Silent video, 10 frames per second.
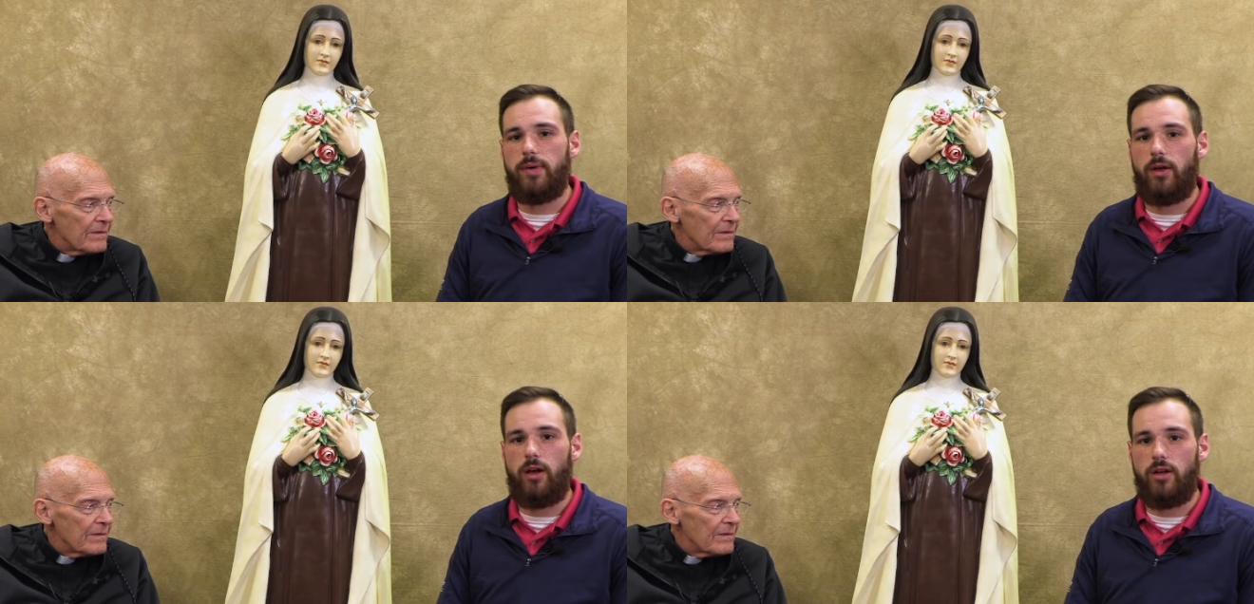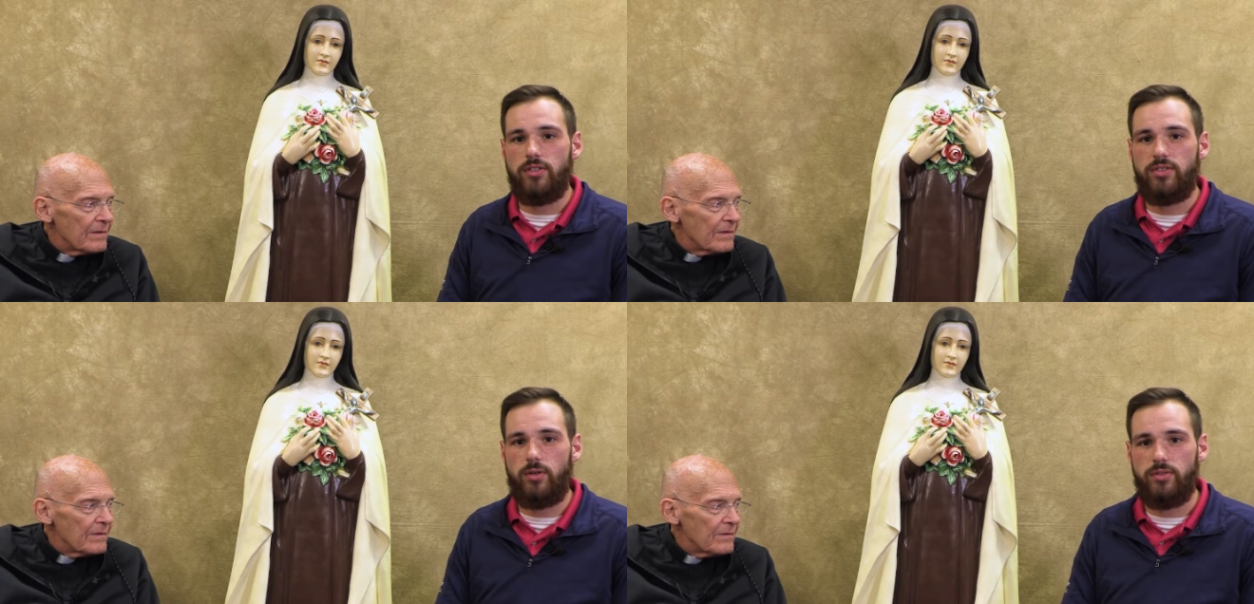Speaker 1: about
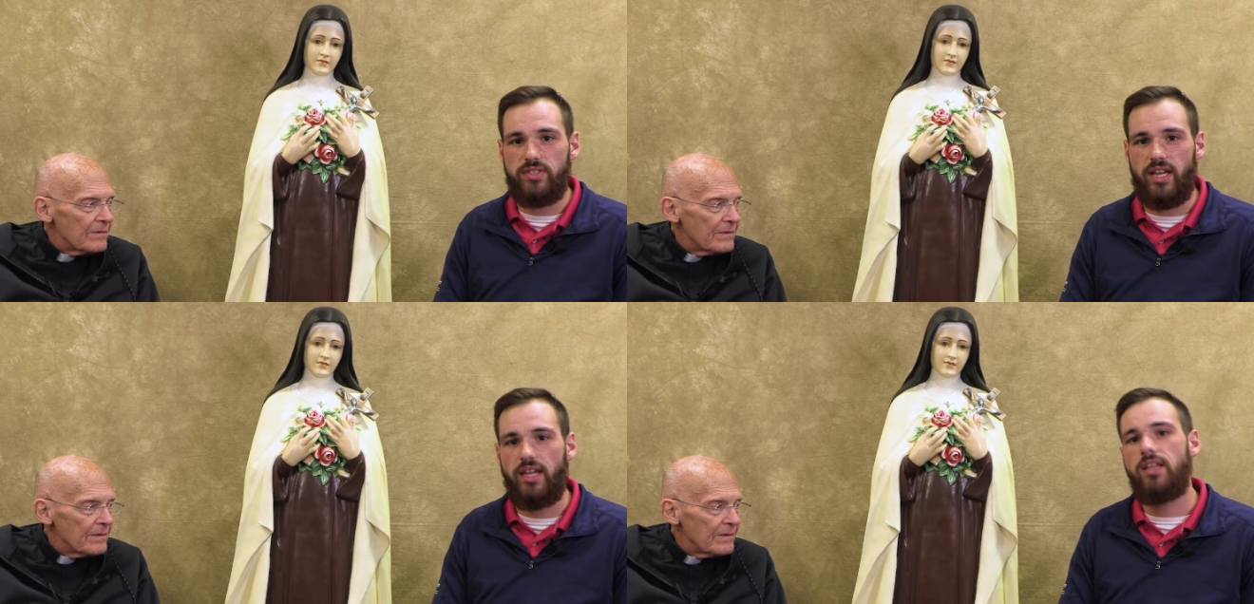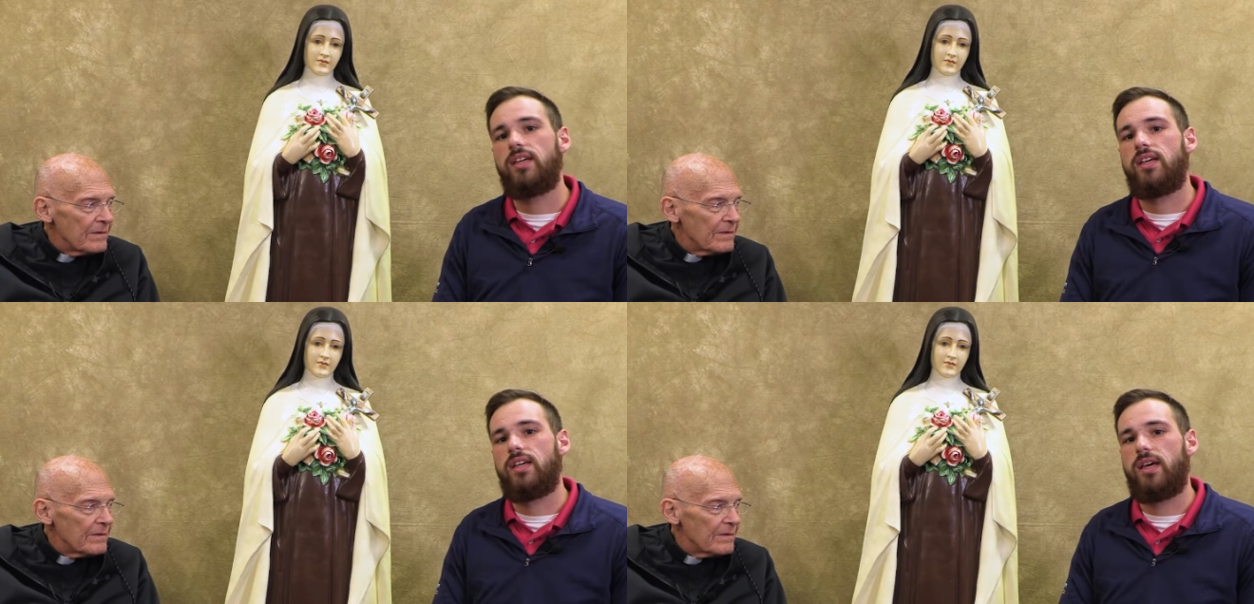All Souls Day
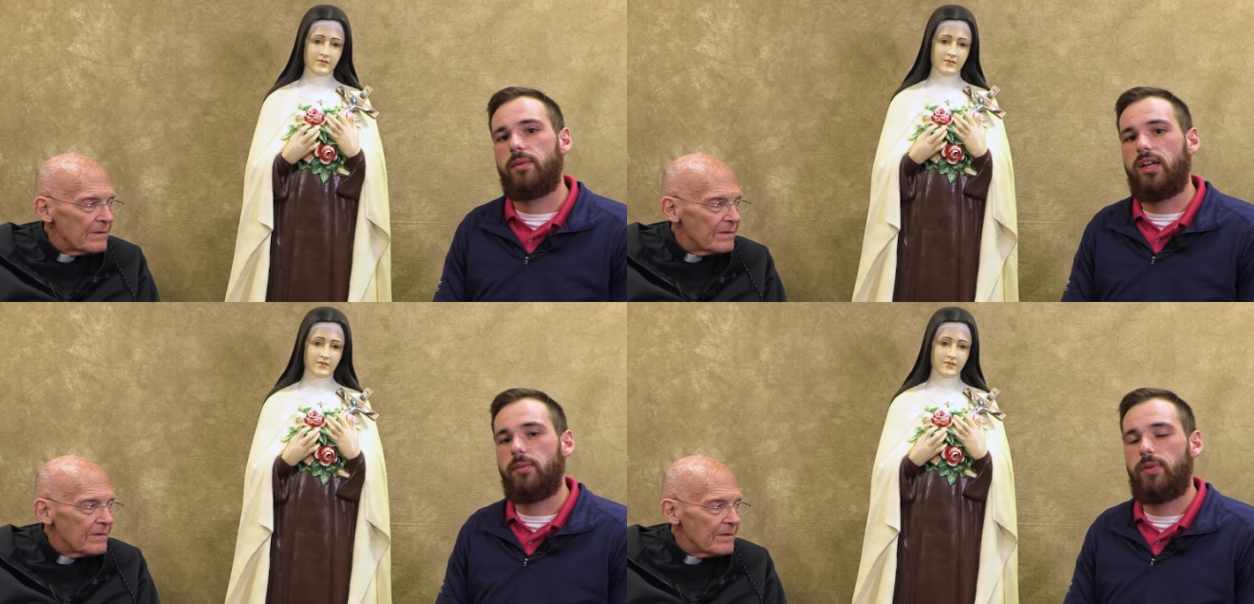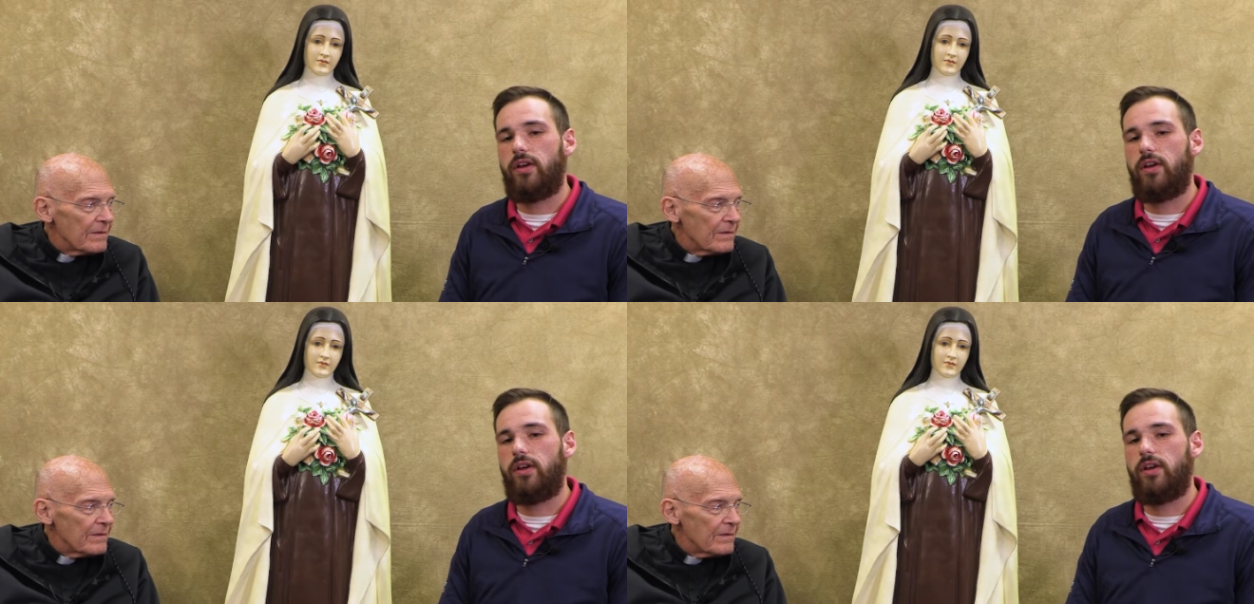coming up